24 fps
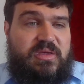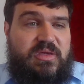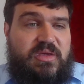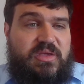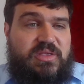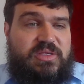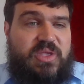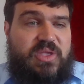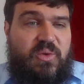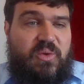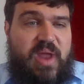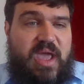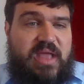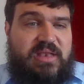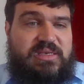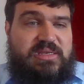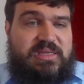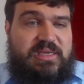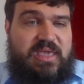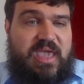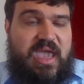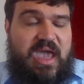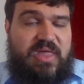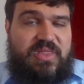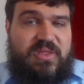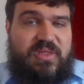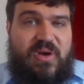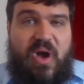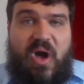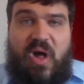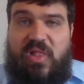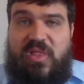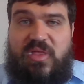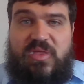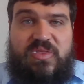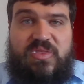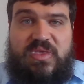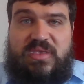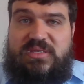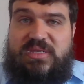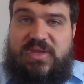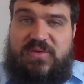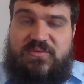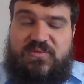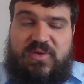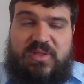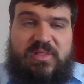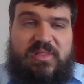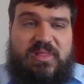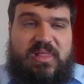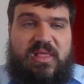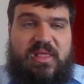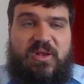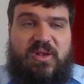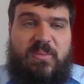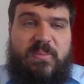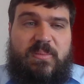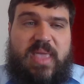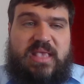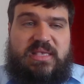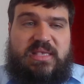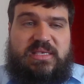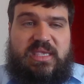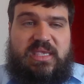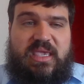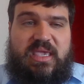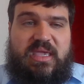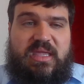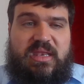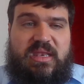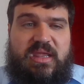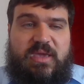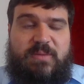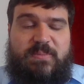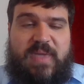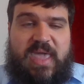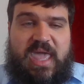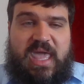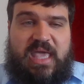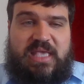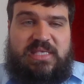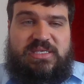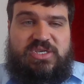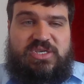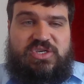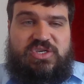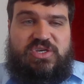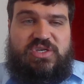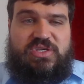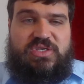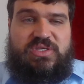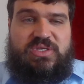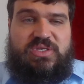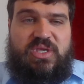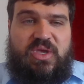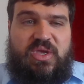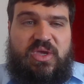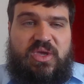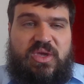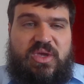So read together, all of these different little messianic passages,